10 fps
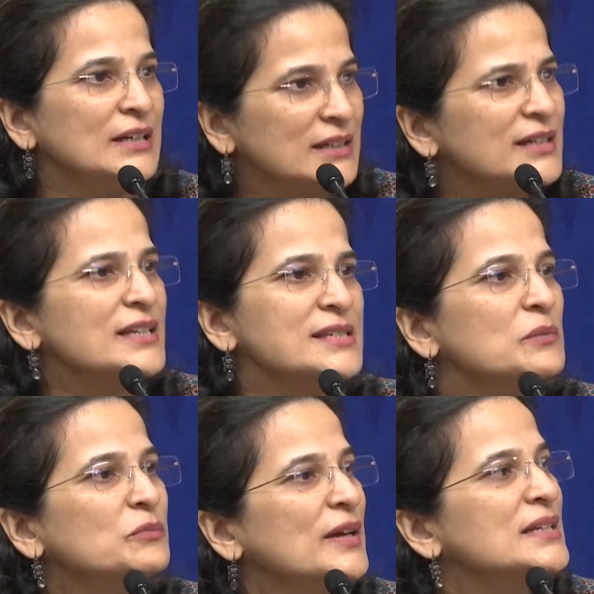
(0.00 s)
raised
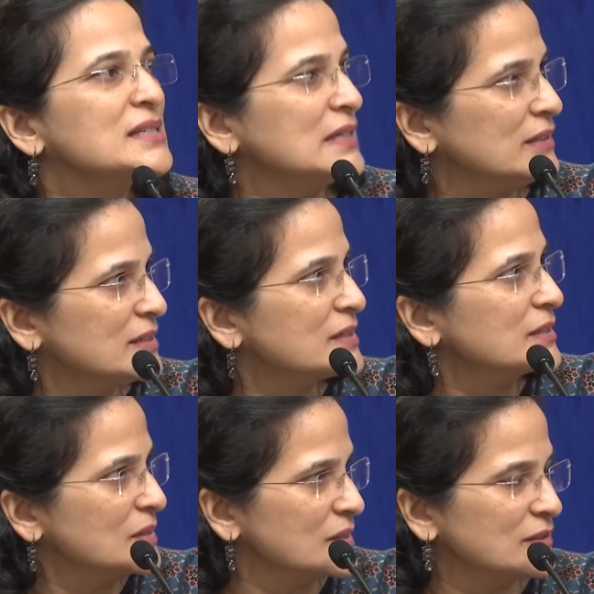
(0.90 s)
some very serious
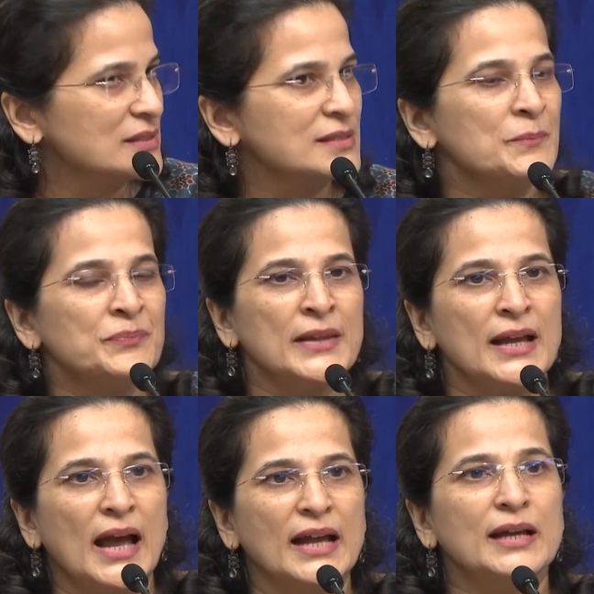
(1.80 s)
concerns.
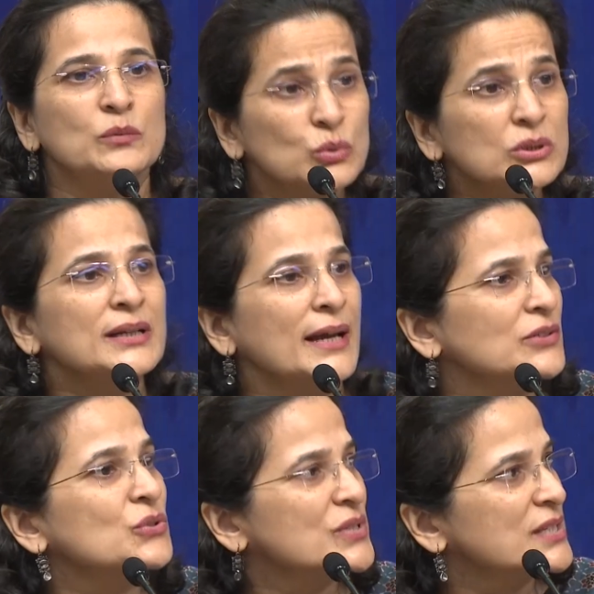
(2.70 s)
And I would like
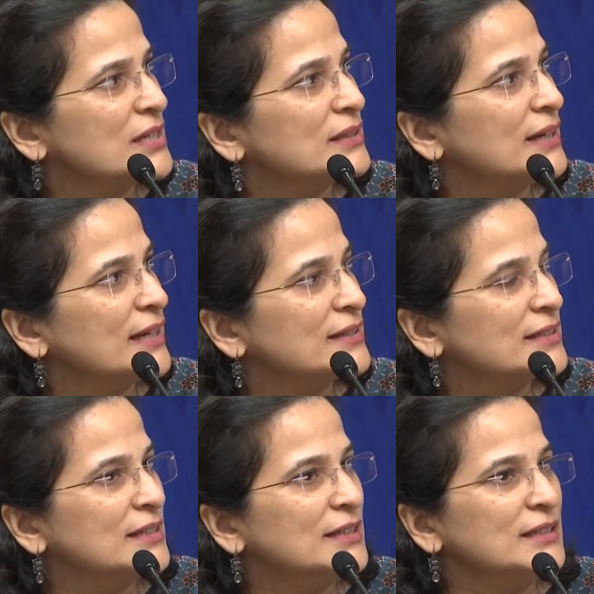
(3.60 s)
to say that
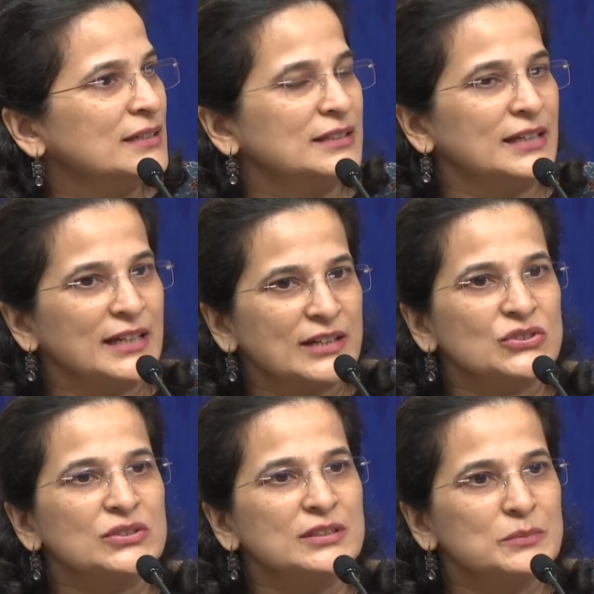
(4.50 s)
the
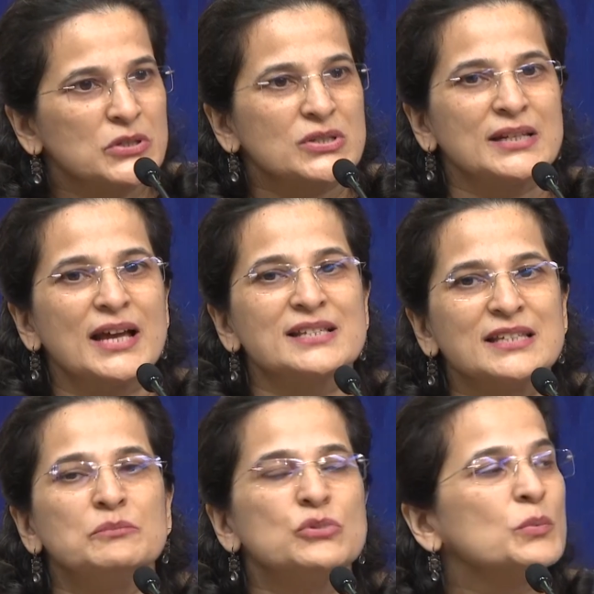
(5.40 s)
Election Commission has
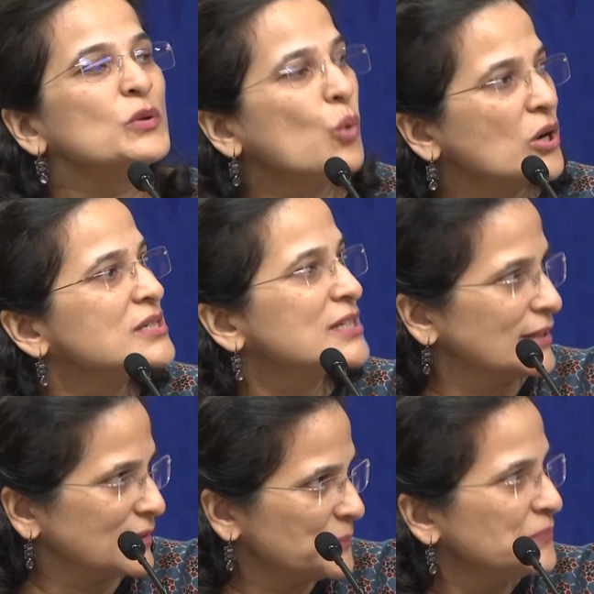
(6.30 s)
seemed to be
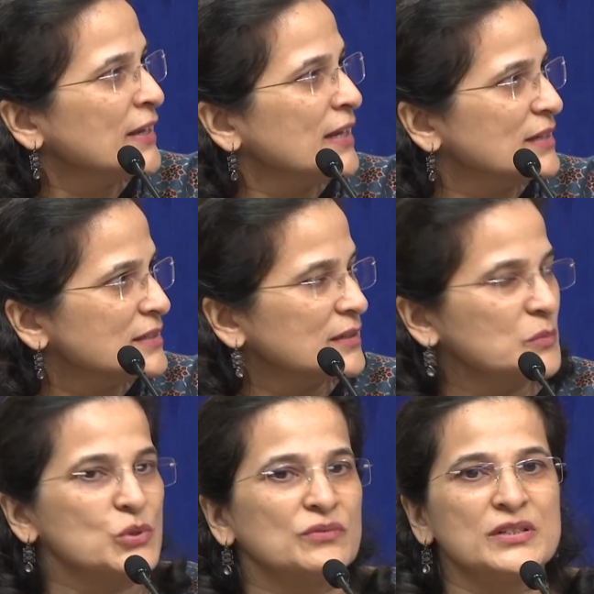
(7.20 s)
wanting in
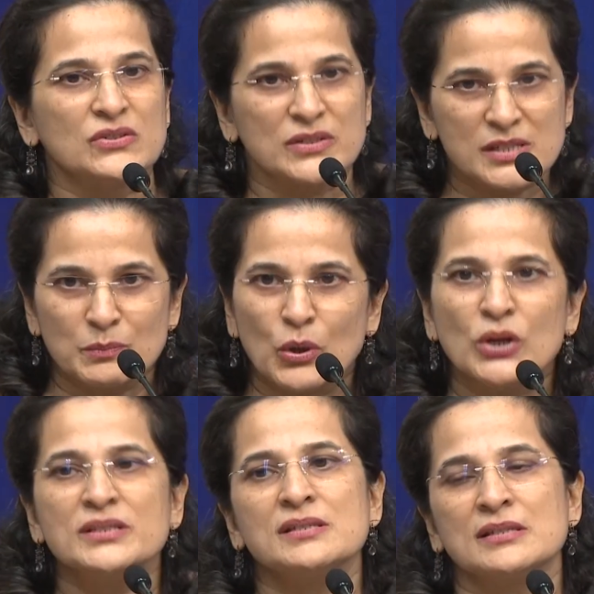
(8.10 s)
terms of its
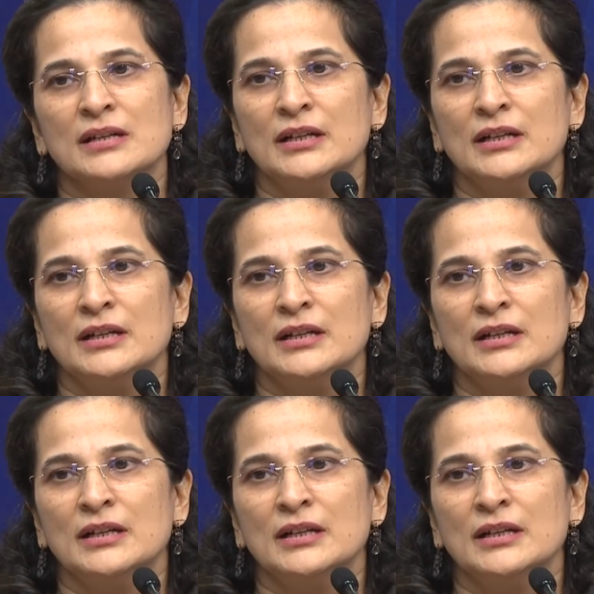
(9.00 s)
response.